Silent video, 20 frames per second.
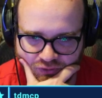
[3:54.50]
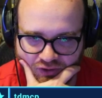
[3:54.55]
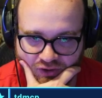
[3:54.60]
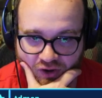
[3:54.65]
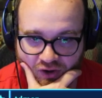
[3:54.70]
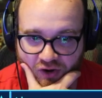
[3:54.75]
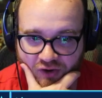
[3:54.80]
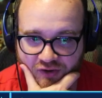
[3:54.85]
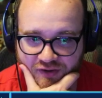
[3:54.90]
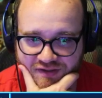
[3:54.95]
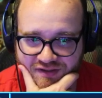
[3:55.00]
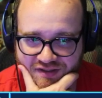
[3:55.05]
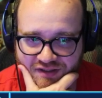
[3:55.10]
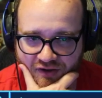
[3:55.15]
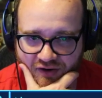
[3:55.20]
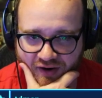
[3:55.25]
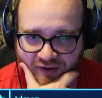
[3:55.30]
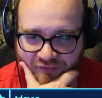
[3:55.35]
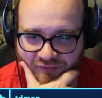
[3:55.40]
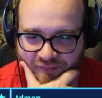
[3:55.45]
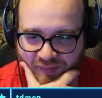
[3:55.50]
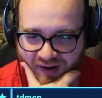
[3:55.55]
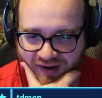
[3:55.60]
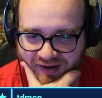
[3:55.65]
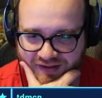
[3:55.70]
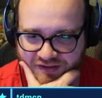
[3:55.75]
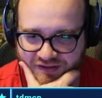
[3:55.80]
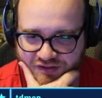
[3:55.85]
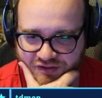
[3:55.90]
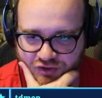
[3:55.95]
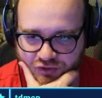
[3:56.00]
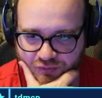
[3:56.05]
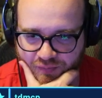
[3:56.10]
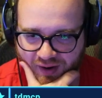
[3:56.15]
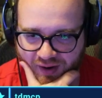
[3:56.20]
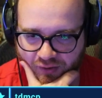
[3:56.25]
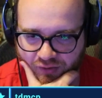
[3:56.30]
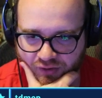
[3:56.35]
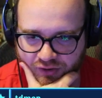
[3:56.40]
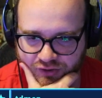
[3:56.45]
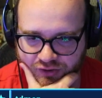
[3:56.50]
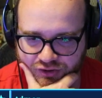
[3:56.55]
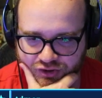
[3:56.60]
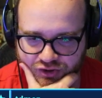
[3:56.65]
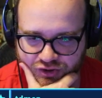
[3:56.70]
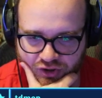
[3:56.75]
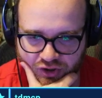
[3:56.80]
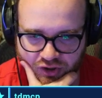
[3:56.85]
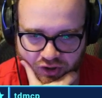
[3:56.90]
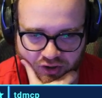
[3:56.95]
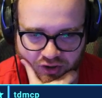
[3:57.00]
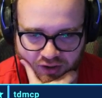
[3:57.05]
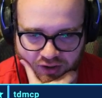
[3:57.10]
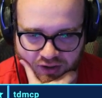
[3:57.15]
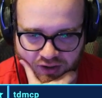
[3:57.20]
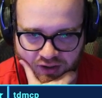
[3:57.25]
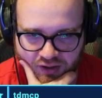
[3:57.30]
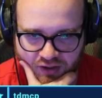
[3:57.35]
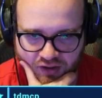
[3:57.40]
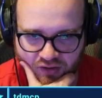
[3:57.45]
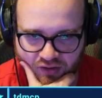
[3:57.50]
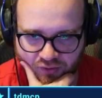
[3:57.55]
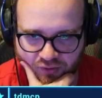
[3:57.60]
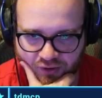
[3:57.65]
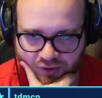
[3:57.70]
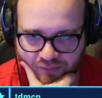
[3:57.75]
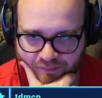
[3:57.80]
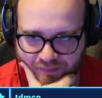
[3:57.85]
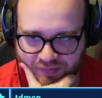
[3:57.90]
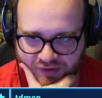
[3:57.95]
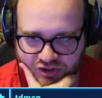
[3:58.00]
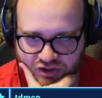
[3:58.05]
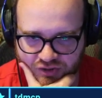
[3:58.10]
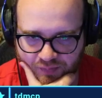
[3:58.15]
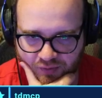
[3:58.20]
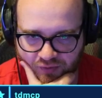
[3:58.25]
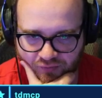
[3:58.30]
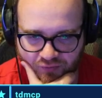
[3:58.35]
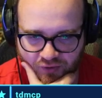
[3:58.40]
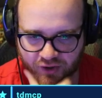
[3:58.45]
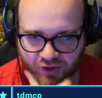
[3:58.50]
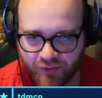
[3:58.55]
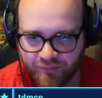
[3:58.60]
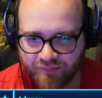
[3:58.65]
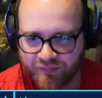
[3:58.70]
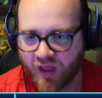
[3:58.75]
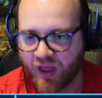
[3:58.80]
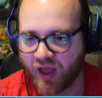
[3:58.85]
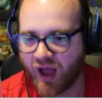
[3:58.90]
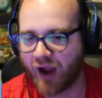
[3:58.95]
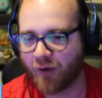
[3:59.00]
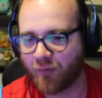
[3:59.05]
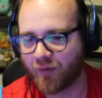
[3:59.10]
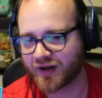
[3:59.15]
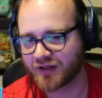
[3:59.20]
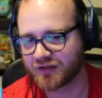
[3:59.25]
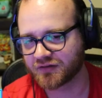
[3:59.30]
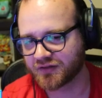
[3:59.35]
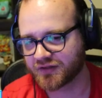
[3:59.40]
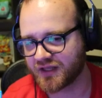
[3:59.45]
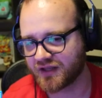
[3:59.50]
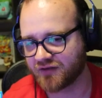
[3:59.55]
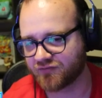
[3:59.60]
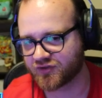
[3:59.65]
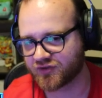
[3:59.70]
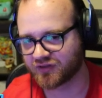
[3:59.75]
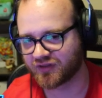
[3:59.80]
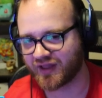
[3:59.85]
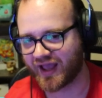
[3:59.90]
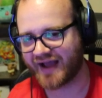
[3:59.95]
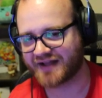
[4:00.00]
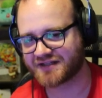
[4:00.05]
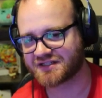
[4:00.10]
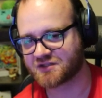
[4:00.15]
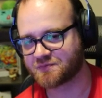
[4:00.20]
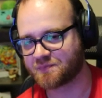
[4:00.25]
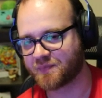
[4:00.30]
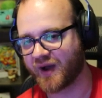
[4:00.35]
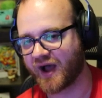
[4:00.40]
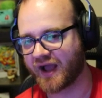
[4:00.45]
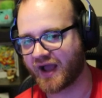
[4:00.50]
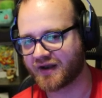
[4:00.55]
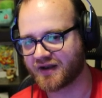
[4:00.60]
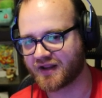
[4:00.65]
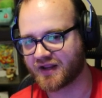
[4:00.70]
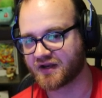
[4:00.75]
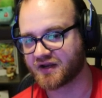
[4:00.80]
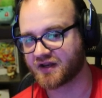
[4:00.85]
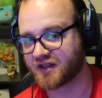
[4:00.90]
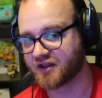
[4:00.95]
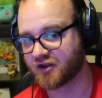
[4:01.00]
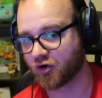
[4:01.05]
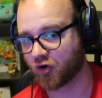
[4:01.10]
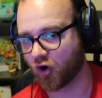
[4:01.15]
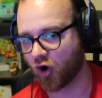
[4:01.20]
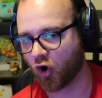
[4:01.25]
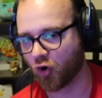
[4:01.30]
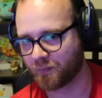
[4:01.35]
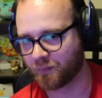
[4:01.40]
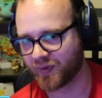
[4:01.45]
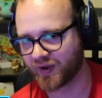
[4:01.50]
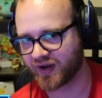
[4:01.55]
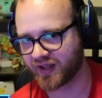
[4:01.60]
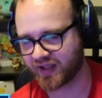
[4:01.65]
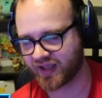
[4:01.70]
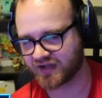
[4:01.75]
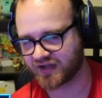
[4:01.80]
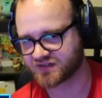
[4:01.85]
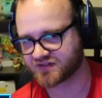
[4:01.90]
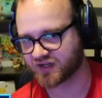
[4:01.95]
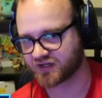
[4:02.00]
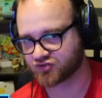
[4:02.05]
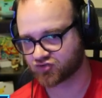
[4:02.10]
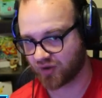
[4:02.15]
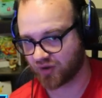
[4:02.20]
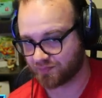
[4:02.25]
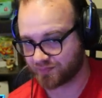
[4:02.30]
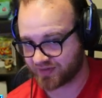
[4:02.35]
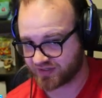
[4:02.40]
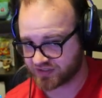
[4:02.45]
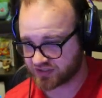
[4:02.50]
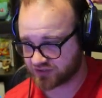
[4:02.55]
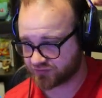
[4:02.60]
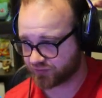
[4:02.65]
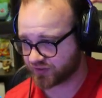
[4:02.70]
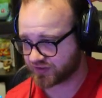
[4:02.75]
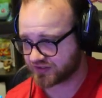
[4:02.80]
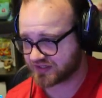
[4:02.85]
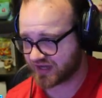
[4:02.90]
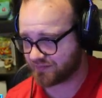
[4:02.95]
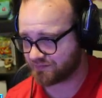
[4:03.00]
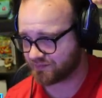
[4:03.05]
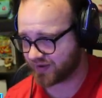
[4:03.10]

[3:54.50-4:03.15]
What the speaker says: Cards here have -2 power, sure. We're gonna Bishop over here. I want to leave the last spot in here open in case I draw Beast for the time